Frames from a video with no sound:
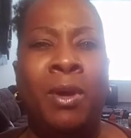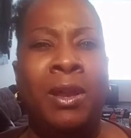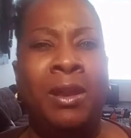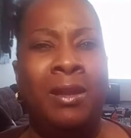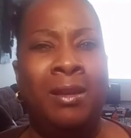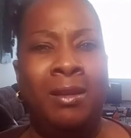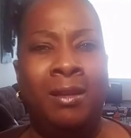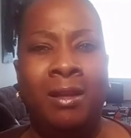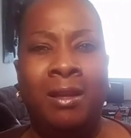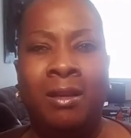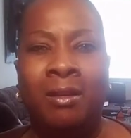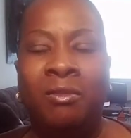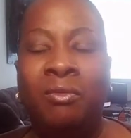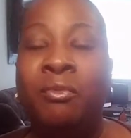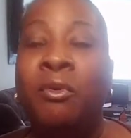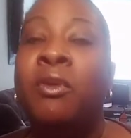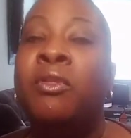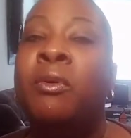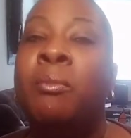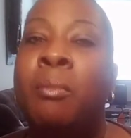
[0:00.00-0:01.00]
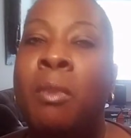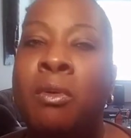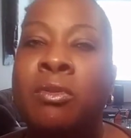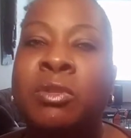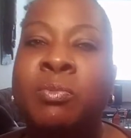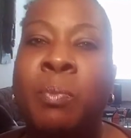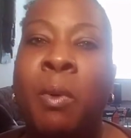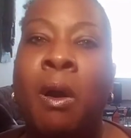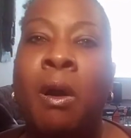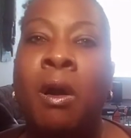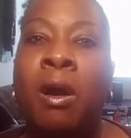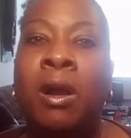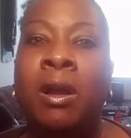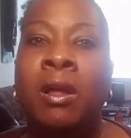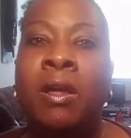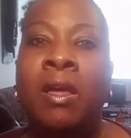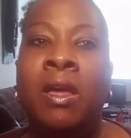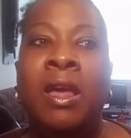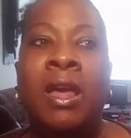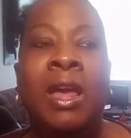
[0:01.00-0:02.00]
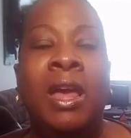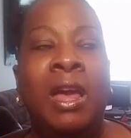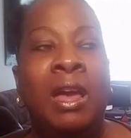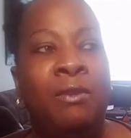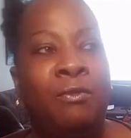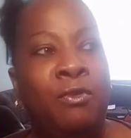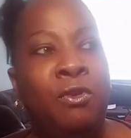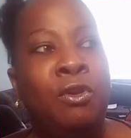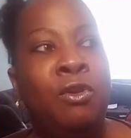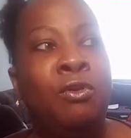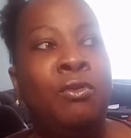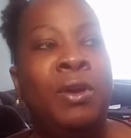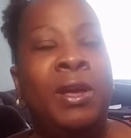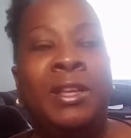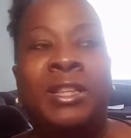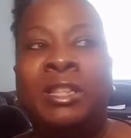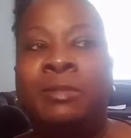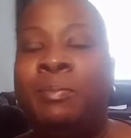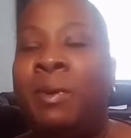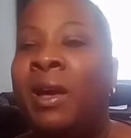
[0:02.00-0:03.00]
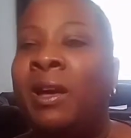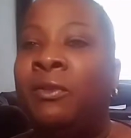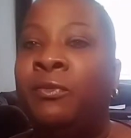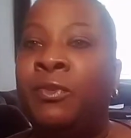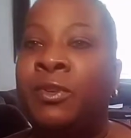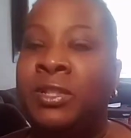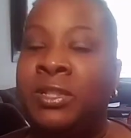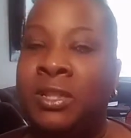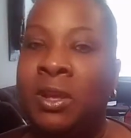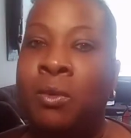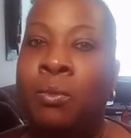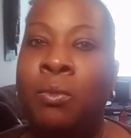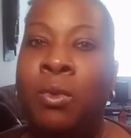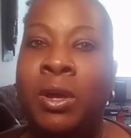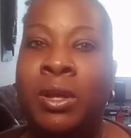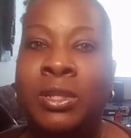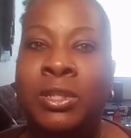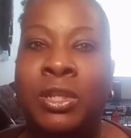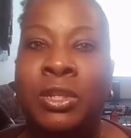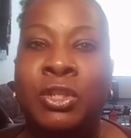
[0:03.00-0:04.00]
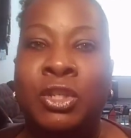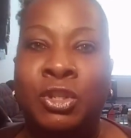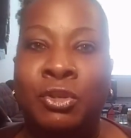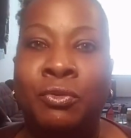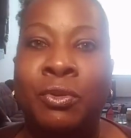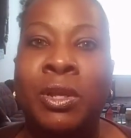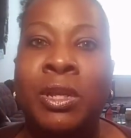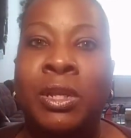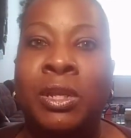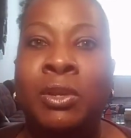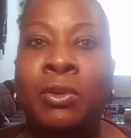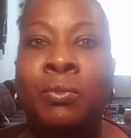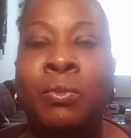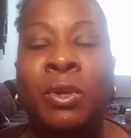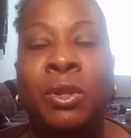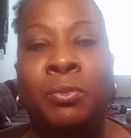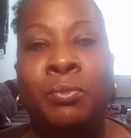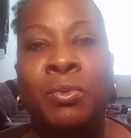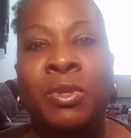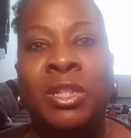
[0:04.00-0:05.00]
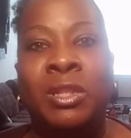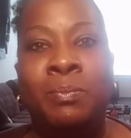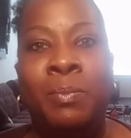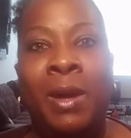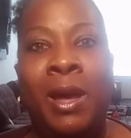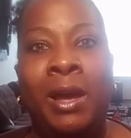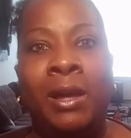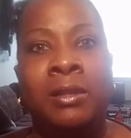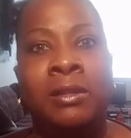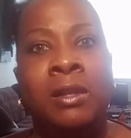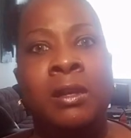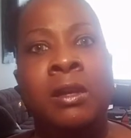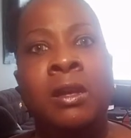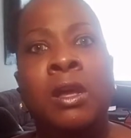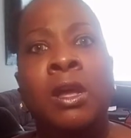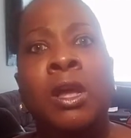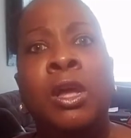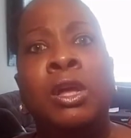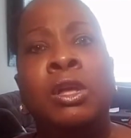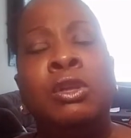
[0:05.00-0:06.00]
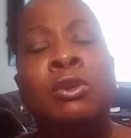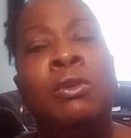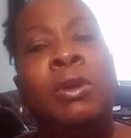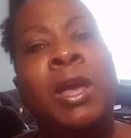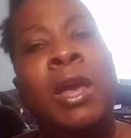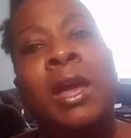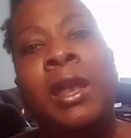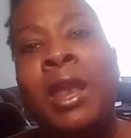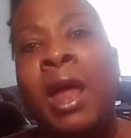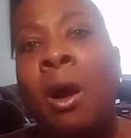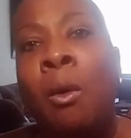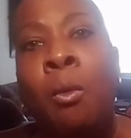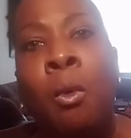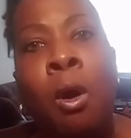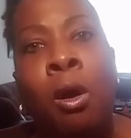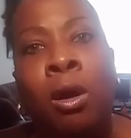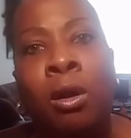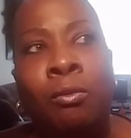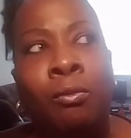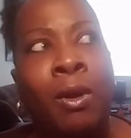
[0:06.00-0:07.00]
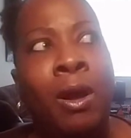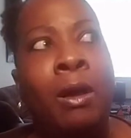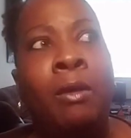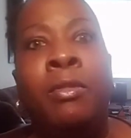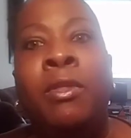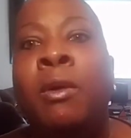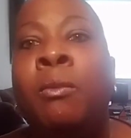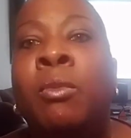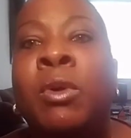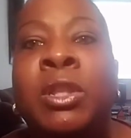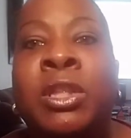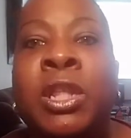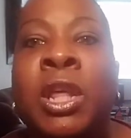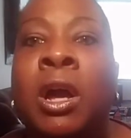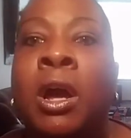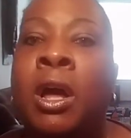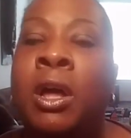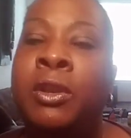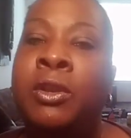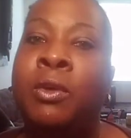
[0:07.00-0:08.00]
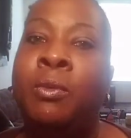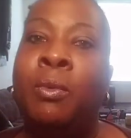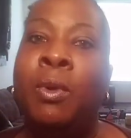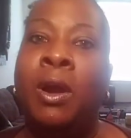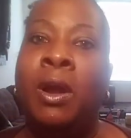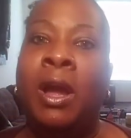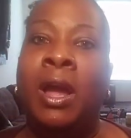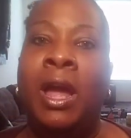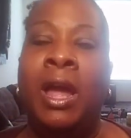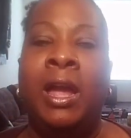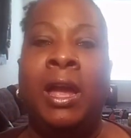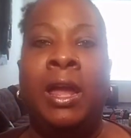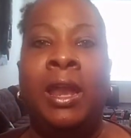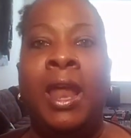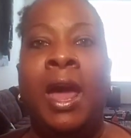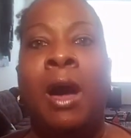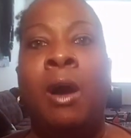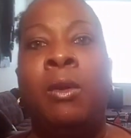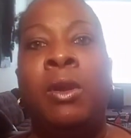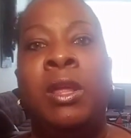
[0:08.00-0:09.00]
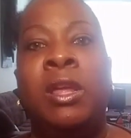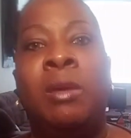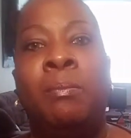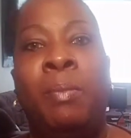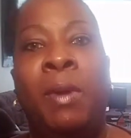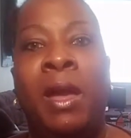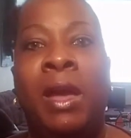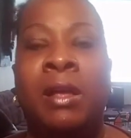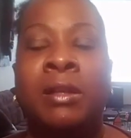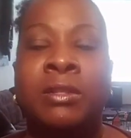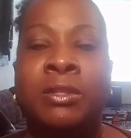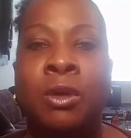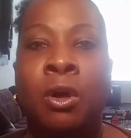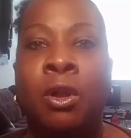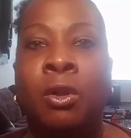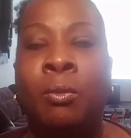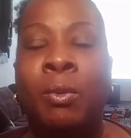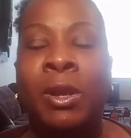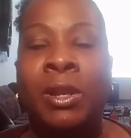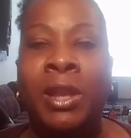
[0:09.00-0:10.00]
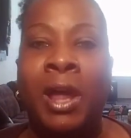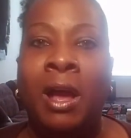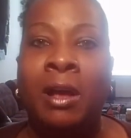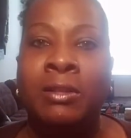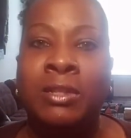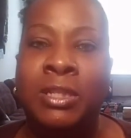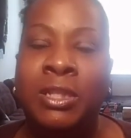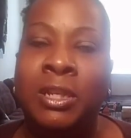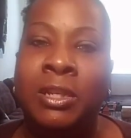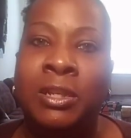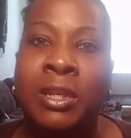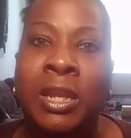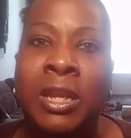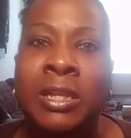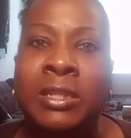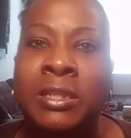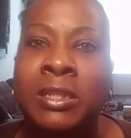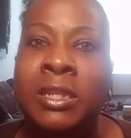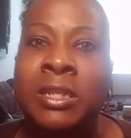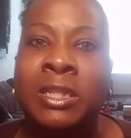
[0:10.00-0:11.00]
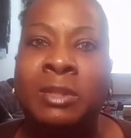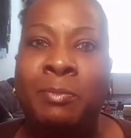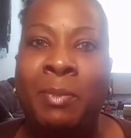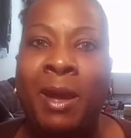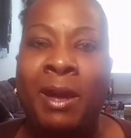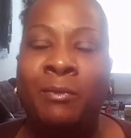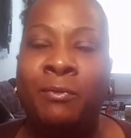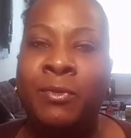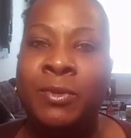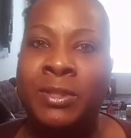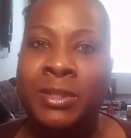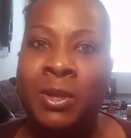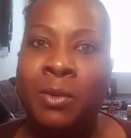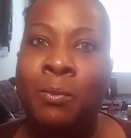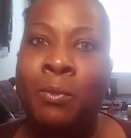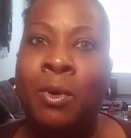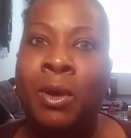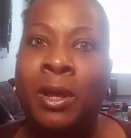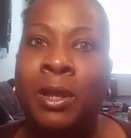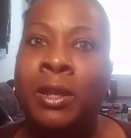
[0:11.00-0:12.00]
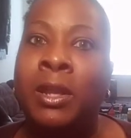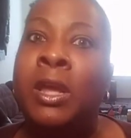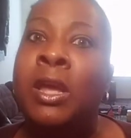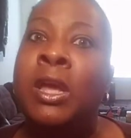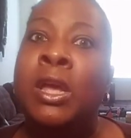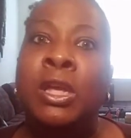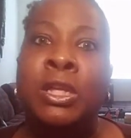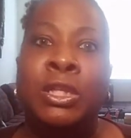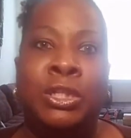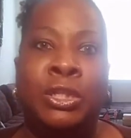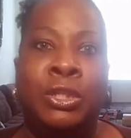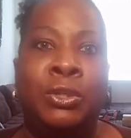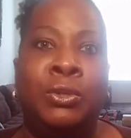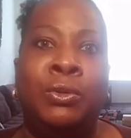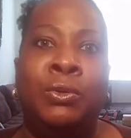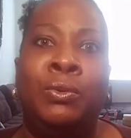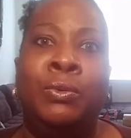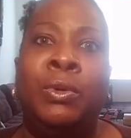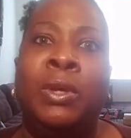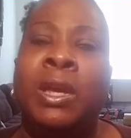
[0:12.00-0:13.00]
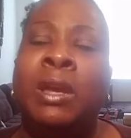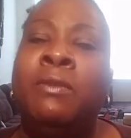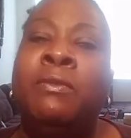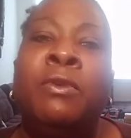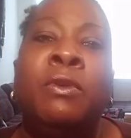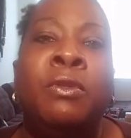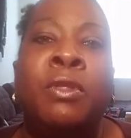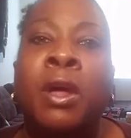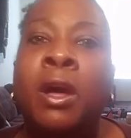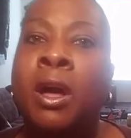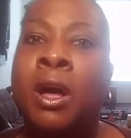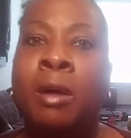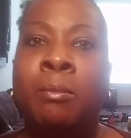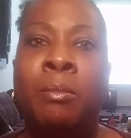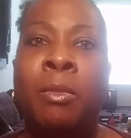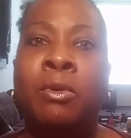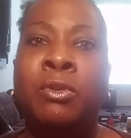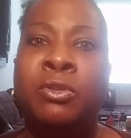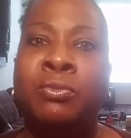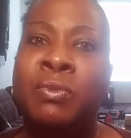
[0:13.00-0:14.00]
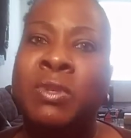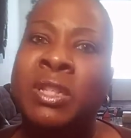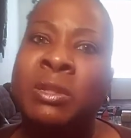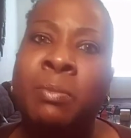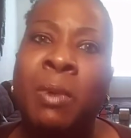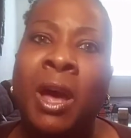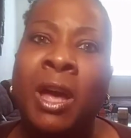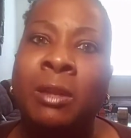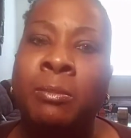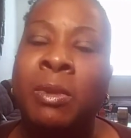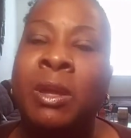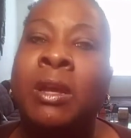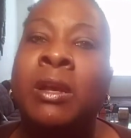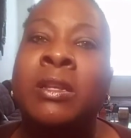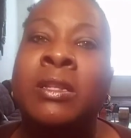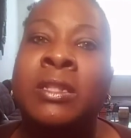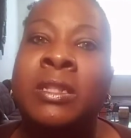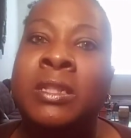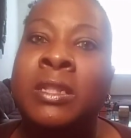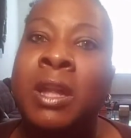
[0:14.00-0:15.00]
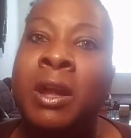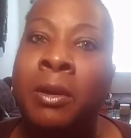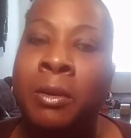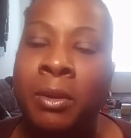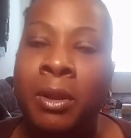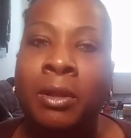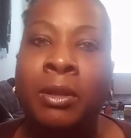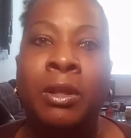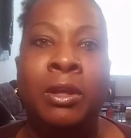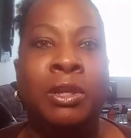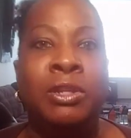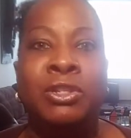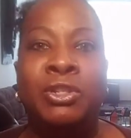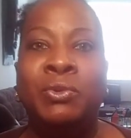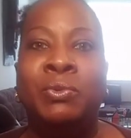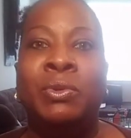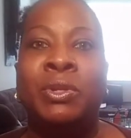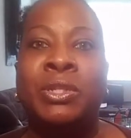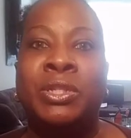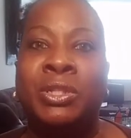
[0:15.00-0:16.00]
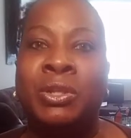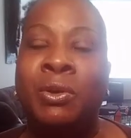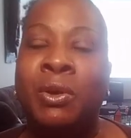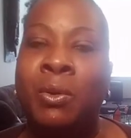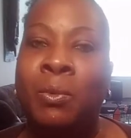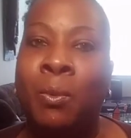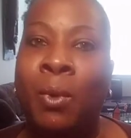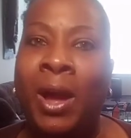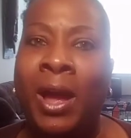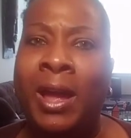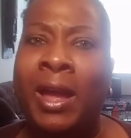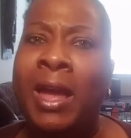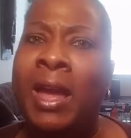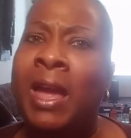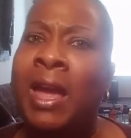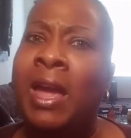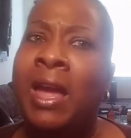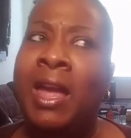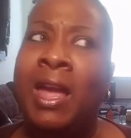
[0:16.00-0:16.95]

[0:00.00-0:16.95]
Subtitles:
But for the most part, if you expect for someone to treat you with respect, you cannot walk around them with your underwear hanging out and your pants all the way down to your knees and expect for someone to give you the utmost respect, because they're going to look at you in a certain way.